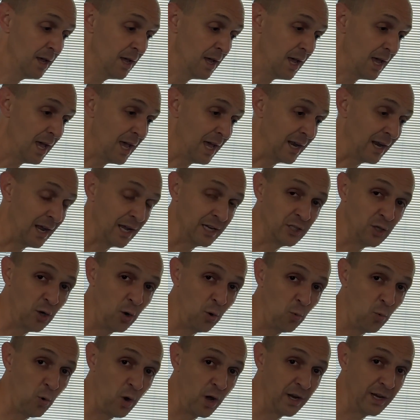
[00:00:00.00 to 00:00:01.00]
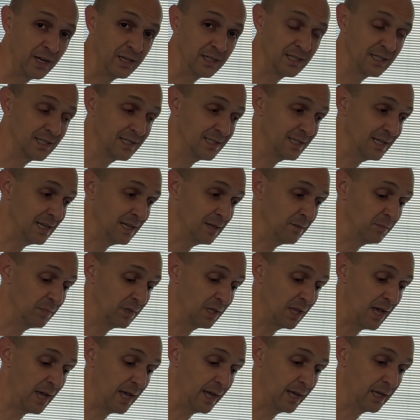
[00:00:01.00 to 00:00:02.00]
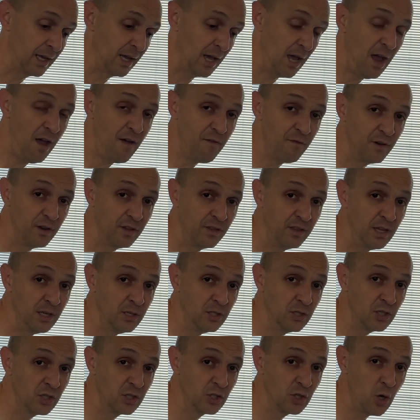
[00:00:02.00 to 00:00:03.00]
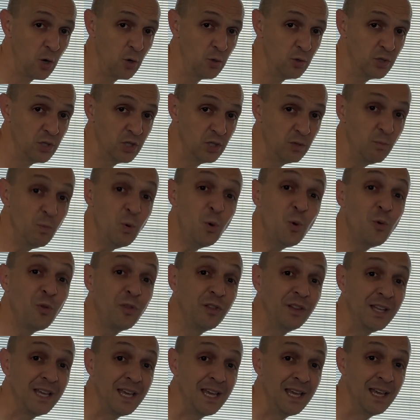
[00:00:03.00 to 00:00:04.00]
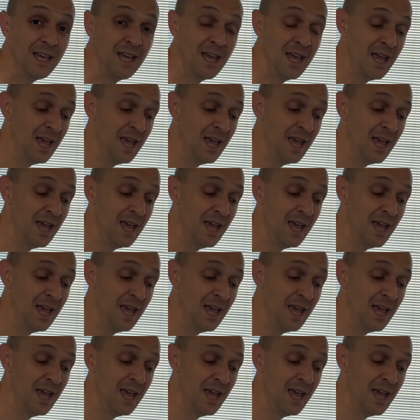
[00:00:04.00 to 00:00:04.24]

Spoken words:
And I don't want it to seem like everything just goes smoothly